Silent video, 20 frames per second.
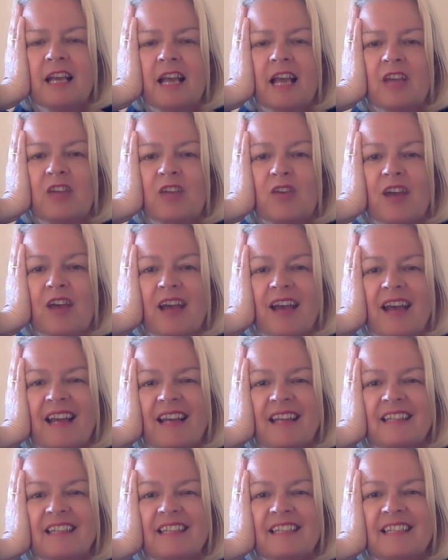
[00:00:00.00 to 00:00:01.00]
and your
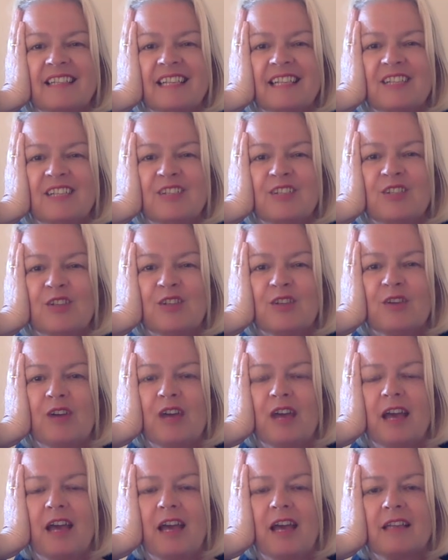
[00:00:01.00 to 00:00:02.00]
hand into your
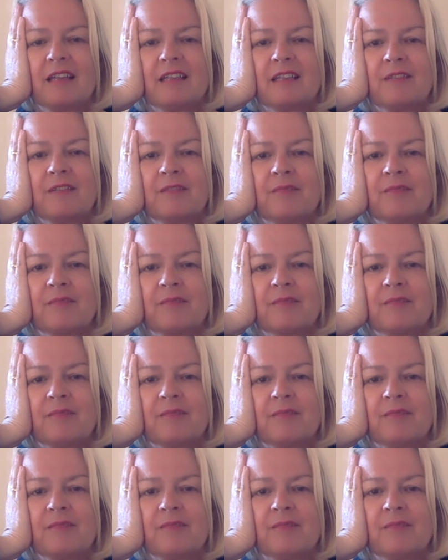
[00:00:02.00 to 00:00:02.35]
head.